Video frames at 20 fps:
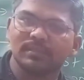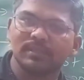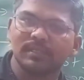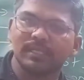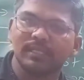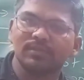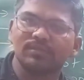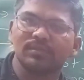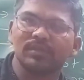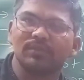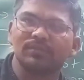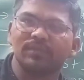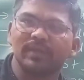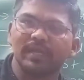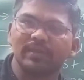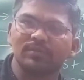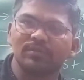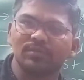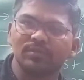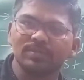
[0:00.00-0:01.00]
into the
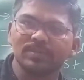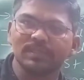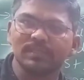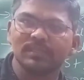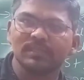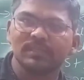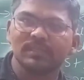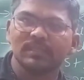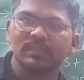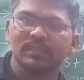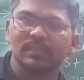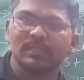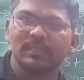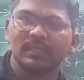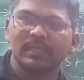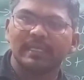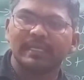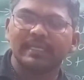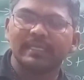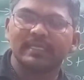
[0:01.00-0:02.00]
5 groups
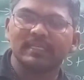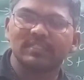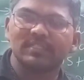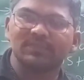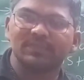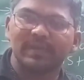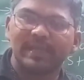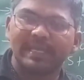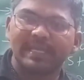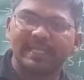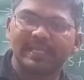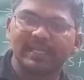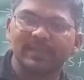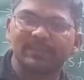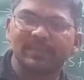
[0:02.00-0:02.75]
in his 5 kingdom